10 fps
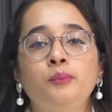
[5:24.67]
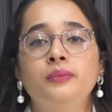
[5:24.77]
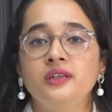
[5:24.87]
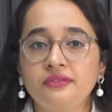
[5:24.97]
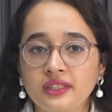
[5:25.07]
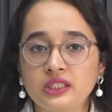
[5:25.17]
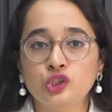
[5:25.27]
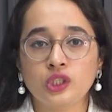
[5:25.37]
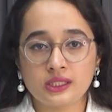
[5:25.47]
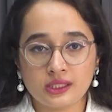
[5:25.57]
perfect
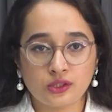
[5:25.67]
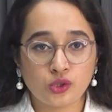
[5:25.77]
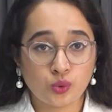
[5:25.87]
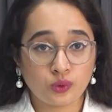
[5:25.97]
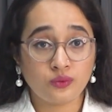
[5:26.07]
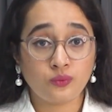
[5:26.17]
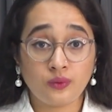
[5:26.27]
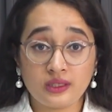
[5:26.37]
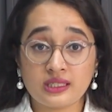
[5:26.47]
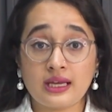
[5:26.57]
Schengen student
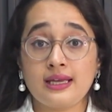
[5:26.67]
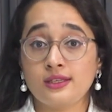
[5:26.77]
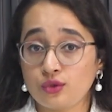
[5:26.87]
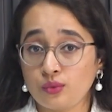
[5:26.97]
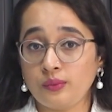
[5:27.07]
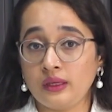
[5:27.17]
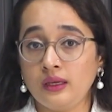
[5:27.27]
visa SOP.